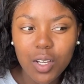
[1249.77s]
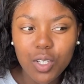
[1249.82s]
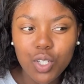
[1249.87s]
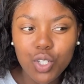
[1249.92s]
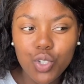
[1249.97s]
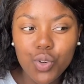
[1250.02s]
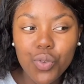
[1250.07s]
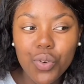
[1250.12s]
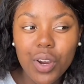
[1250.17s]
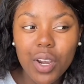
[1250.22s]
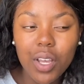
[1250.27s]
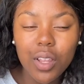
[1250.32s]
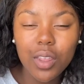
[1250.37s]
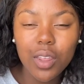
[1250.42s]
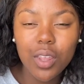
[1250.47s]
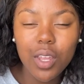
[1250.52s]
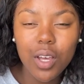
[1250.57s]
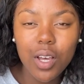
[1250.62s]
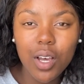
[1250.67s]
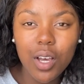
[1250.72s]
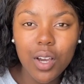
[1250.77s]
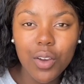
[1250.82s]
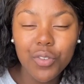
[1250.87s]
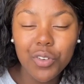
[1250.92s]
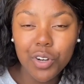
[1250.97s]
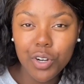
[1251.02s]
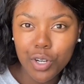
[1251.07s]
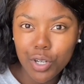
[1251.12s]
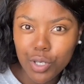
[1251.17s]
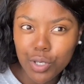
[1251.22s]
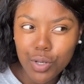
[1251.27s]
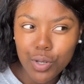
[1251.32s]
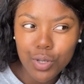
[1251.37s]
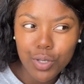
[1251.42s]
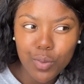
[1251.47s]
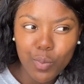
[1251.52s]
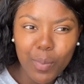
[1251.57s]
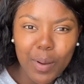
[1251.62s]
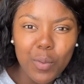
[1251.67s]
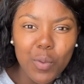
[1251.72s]
during the
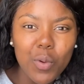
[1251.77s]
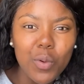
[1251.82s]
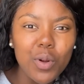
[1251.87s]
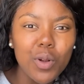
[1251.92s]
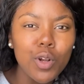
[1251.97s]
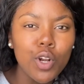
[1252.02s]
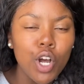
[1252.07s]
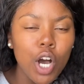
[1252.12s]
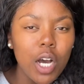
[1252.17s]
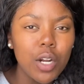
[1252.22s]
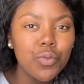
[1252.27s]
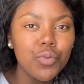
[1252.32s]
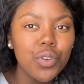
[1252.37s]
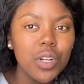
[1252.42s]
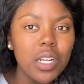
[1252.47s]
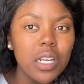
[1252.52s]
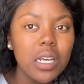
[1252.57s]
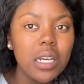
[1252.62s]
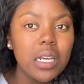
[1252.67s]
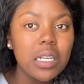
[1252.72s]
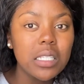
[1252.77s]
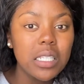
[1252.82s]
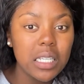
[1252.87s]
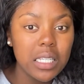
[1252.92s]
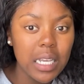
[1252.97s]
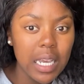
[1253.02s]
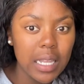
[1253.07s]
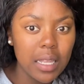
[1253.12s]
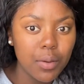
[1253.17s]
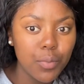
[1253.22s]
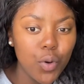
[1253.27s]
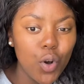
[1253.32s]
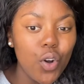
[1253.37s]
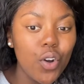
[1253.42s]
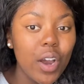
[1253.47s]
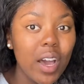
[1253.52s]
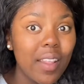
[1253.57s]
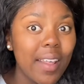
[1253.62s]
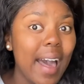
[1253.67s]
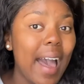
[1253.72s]
rehearsals, but we would not really entertain them, or
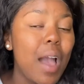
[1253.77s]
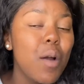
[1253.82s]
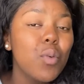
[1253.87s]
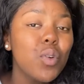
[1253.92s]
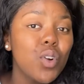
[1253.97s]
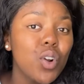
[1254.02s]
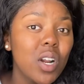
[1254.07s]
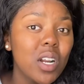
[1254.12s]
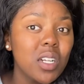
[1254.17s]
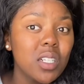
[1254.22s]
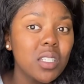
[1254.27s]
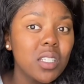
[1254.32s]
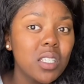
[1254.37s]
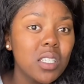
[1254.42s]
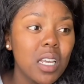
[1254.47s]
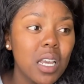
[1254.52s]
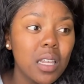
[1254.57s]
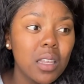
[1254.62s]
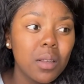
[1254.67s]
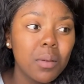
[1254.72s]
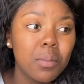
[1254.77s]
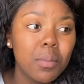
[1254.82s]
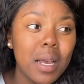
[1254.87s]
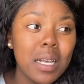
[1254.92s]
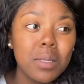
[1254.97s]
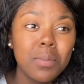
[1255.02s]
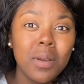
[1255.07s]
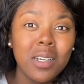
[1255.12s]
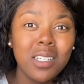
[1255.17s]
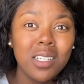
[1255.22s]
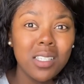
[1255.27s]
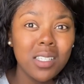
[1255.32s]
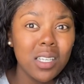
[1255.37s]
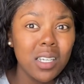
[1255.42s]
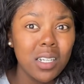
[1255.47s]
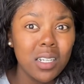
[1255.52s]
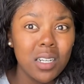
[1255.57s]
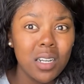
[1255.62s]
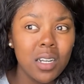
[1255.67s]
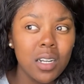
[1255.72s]
rather I would not entertain them as much as
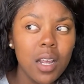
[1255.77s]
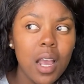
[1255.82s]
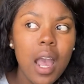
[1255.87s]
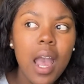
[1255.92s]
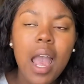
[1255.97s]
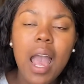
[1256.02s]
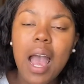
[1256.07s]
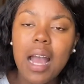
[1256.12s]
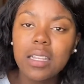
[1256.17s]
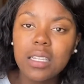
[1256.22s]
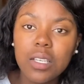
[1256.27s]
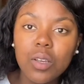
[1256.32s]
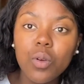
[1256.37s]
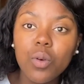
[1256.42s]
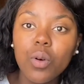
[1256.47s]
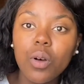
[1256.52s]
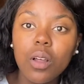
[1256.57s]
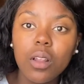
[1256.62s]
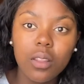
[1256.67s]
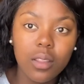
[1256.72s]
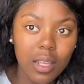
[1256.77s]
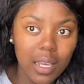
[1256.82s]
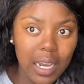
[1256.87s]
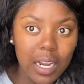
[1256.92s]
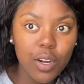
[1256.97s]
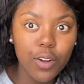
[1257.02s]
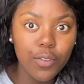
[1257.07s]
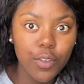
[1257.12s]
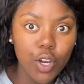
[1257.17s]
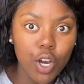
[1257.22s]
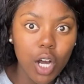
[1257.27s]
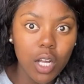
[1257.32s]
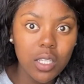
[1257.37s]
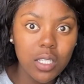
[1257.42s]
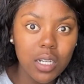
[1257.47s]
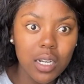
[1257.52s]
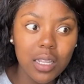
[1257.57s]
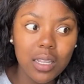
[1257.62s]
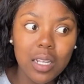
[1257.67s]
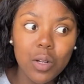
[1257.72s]
he did until the end of the
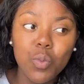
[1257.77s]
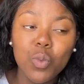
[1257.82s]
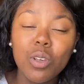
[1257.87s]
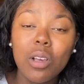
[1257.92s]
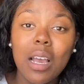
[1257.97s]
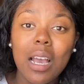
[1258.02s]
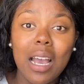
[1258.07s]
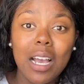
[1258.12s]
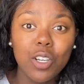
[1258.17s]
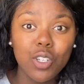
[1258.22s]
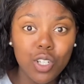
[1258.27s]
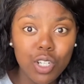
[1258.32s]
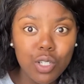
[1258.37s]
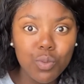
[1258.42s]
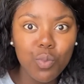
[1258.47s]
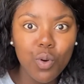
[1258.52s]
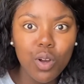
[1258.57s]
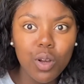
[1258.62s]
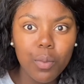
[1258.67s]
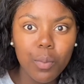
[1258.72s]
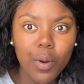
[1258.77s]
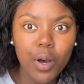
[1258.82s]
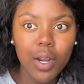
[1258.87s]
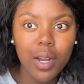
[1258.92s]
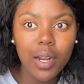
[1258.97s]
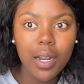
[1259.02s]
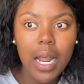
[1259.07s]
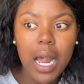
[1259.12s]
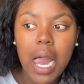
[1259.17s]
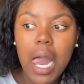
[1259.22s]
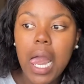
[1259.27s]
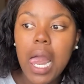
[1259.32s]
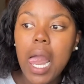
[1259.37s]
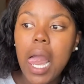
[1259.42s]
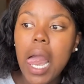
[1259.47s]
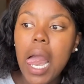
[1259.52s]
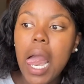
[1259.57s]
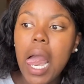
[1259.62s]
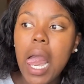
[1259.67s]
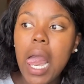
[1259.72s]
concert. And then we actually spoke about it.
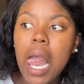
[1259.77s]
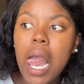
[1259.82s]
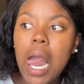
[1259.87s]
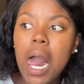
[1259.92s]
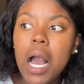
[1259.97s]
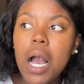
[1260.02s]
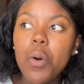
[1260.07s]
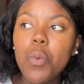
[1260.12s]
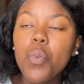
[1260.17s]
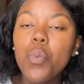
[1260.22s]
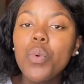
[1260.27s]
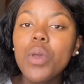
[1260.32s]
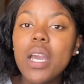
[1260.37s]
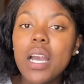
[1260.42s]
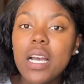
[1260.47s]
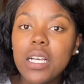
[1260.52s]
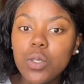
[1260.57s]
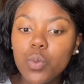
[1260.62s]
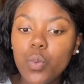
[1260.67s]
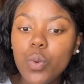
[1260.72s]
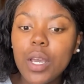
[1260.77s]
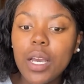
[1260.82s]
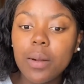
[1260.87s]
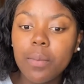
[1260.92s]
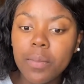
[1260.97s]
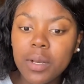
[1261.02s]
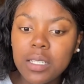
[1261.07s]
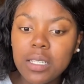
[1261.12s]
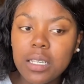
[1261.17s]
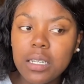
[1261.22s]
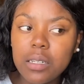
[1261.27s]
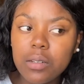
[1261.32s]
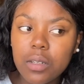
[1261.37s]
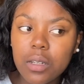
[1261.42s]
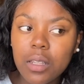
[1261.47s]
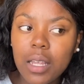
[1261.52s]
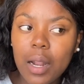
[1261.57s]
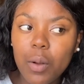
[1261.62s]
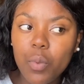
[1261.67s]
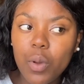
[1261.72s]
Yes, we admitted
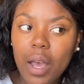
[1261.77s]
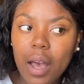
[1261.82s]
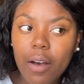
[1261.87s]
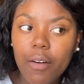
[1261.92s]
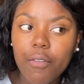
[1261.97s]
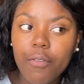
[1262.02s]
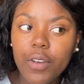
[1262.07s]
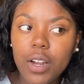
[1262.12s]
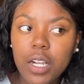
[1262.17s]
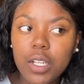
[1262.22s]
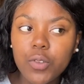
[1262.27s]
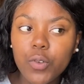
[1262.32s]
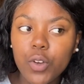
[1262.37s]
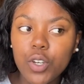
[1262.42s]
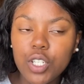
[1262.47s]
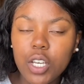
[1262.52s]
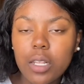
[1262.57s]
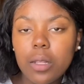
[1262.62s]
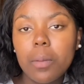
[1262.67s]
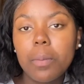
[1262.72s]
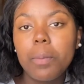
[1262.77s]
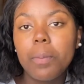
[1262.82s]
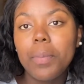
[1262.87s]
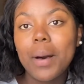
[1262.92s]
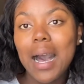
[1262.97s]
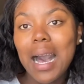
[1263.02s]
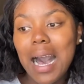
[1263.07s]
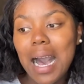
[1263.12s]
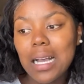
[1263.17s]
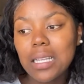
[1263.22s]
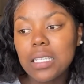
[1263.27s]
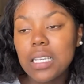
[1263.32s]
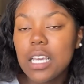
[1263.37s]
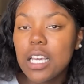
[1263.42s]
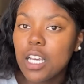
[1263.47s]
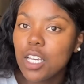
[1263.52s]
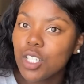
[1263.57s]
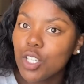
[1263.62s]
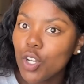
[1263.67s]
that we have feelings for each other, but he has a